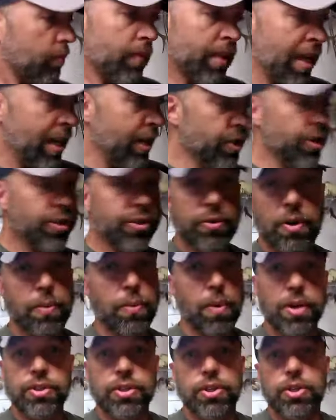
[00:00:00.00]
And just started
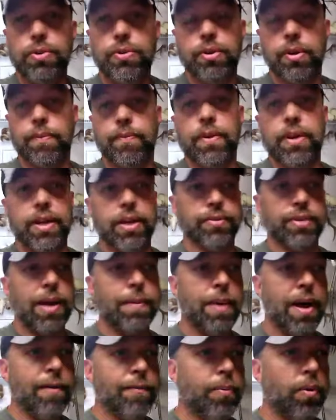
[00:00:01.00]
watching YouTube videos.
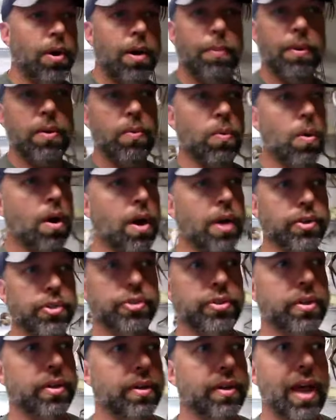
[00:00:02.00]
I've probably
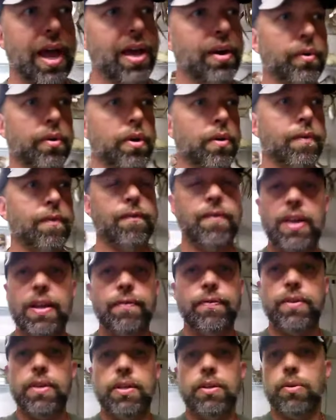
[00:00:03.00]
watched, I don't know,
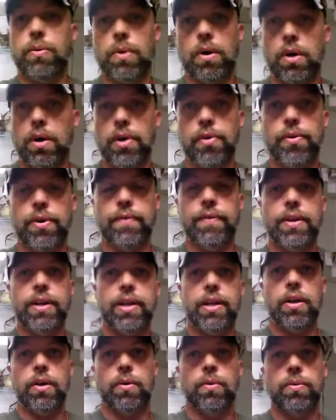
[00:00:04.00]
50 to 100
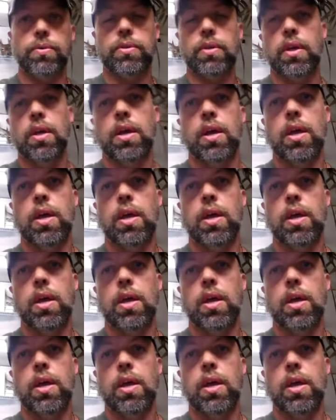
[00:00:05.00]
videos.